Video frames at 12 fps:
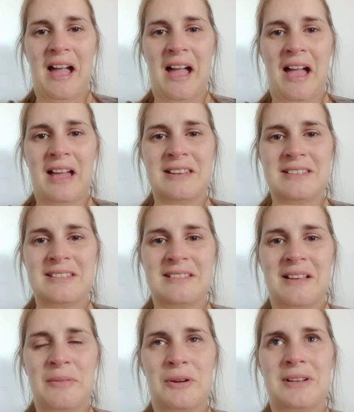And
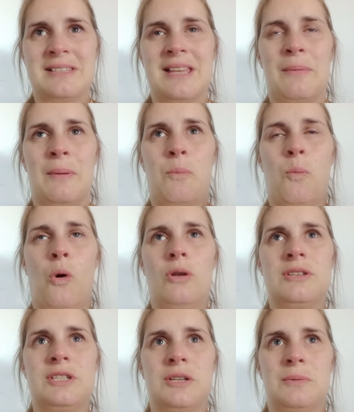I'm not going to say we
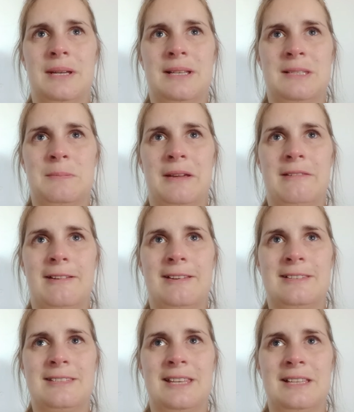want to
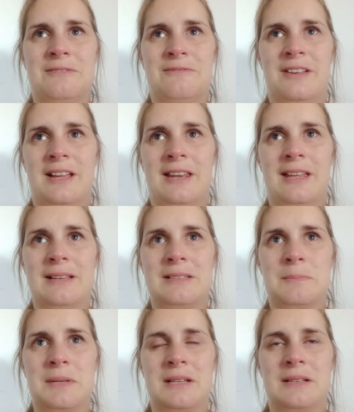experience these
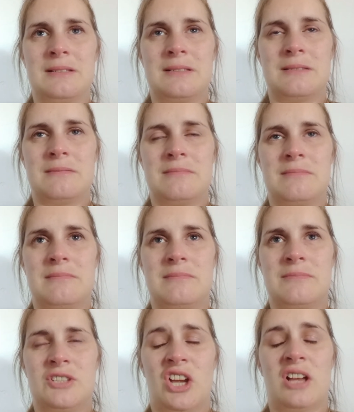feelings, because
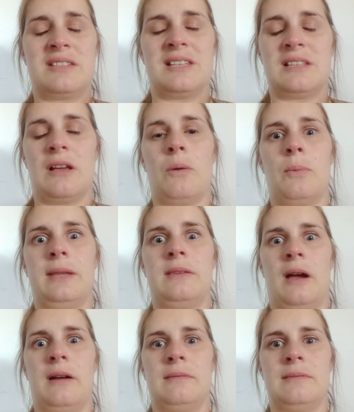chances are we
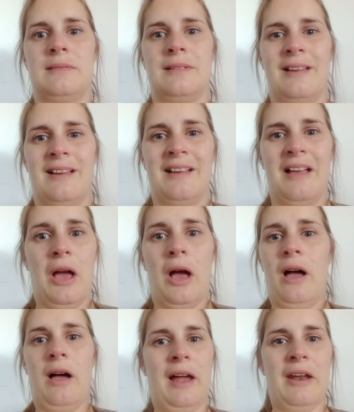don't.
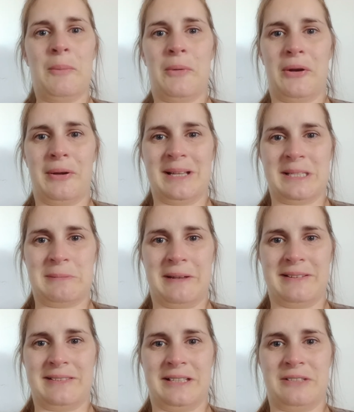I don't want to
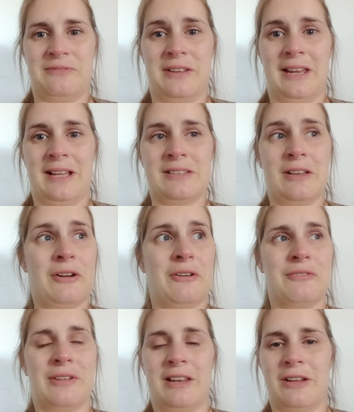experience these feelings. I
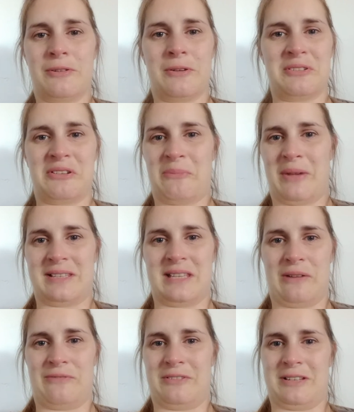got really cross with
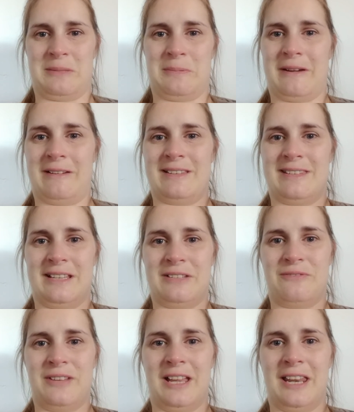myself to experience these
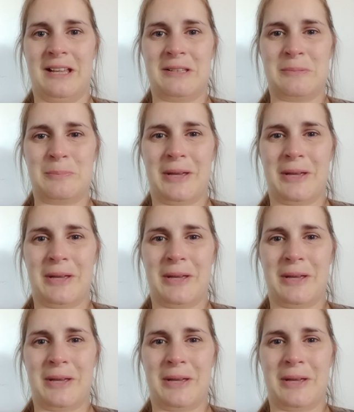feelings.